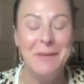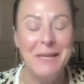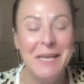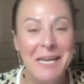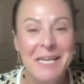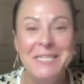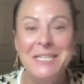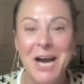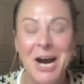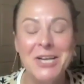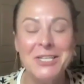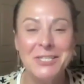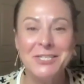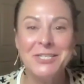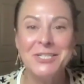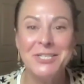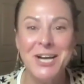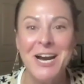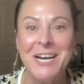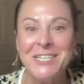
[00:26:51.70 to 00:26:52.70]
He talks to
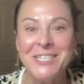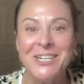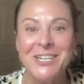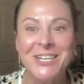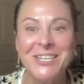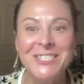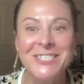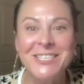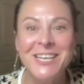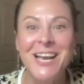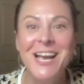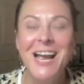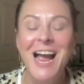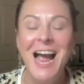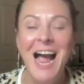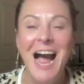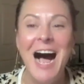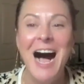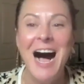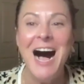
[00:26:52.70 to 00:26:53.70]
strangers
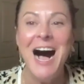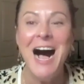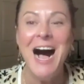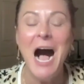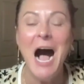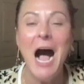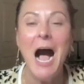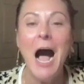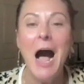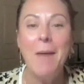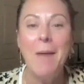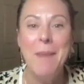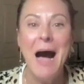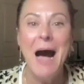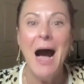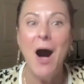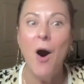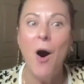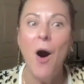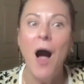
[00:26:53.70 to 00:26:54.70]

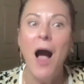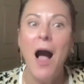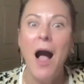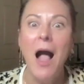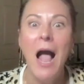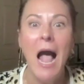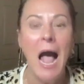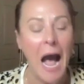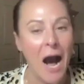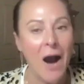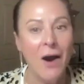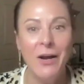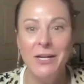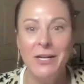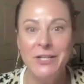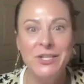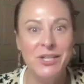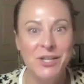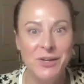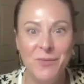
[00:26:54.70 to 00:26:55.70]
about how he
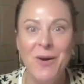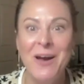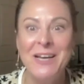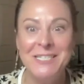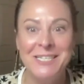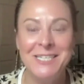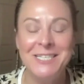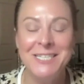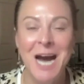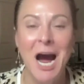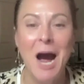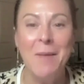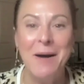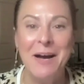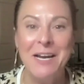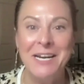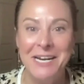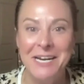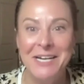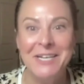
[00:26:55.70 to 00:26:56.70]
shouldn't waste his time
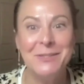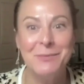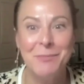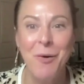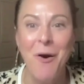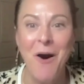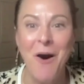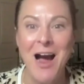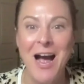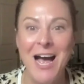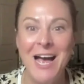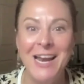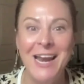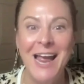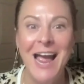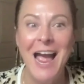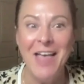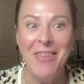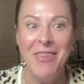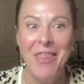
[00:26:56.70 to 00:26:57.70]
on Neosporin,
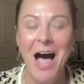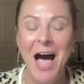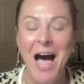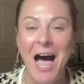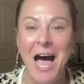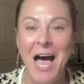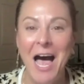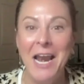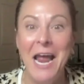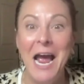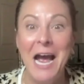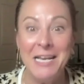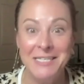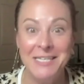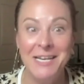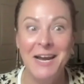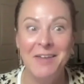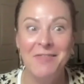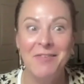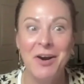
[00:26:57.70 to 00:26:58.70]
and that has
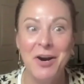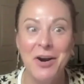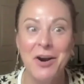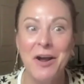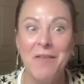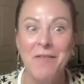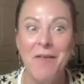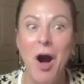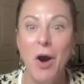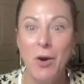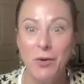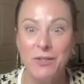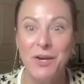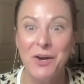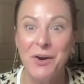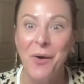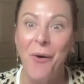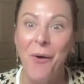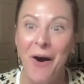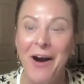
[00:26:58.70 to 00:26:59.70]
he ever heard of
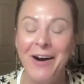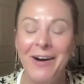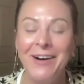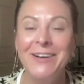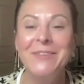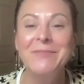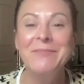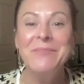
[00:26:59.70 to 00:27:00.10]
ozone oil?